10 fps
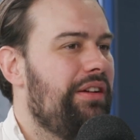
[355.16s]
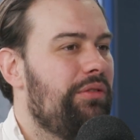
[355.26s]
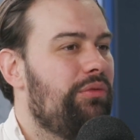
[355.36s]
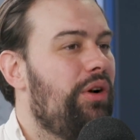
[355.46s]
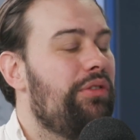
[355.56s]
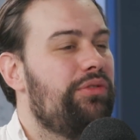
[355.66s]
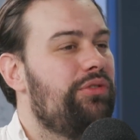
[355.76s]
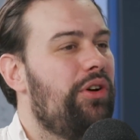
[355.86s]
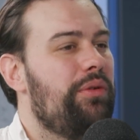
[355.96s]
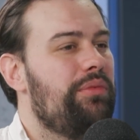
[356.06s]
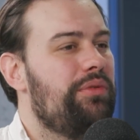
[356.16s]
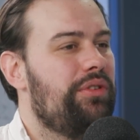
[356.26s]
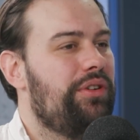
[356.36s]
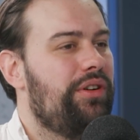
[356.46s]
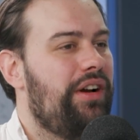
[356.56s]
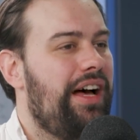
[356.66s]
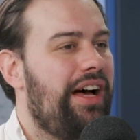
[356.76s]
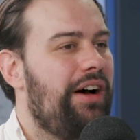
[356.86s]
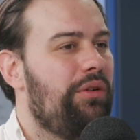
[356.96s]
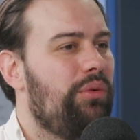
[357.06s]
rough terms, or
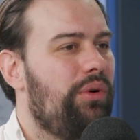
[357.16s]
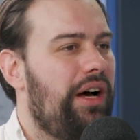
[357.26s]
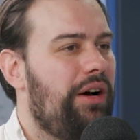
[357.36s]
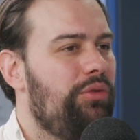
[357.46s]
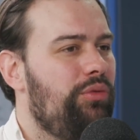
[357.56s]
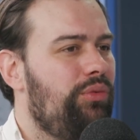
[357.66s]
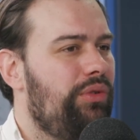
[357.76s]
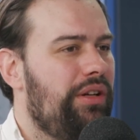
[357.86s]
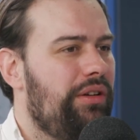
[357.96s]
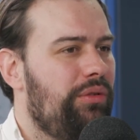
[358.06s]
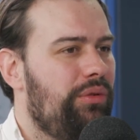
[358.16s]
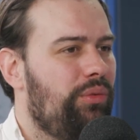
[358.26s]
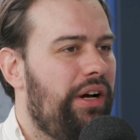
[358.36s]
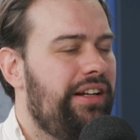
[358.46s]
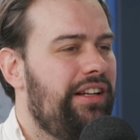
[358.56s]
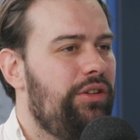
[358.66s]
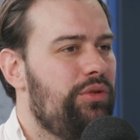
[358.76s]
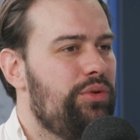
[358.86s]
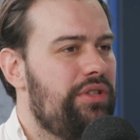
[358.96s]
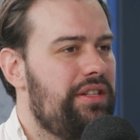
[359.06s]
how widely
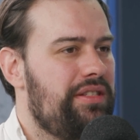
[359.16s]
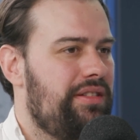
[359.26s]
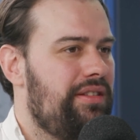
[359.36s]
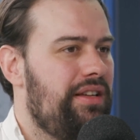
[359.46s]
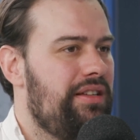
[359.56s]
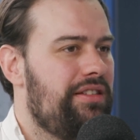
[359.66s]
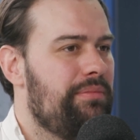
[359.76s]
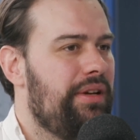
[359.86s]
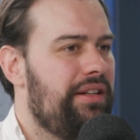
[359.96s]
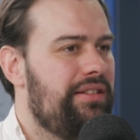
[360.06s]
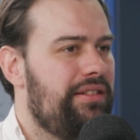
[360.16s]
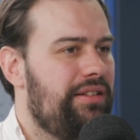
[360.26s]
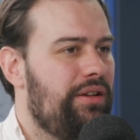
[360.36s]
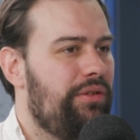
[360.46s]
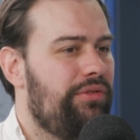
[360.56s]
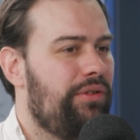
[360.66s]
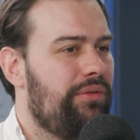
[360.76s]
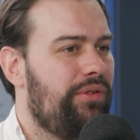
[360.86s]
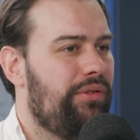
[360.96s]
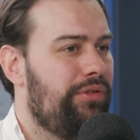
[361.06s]
used is cement
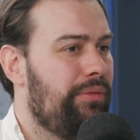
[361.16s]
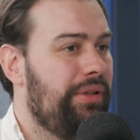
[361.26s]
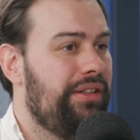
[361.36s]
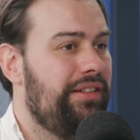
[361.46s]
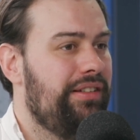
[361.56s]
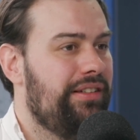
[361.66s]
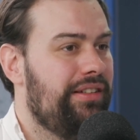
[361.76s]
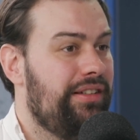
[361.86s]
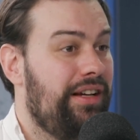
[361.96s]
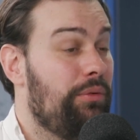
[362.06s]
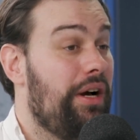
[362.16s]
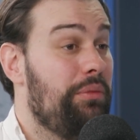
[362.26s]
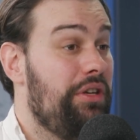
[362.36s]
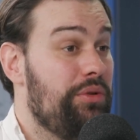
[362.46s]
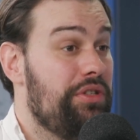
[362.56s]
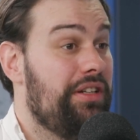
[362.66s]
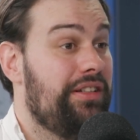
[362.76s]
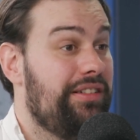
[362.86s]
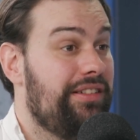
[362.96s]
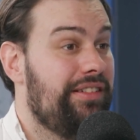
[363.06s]
for building, and why are we using
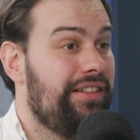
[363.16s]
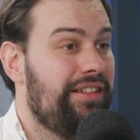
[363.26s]
it? Yeah.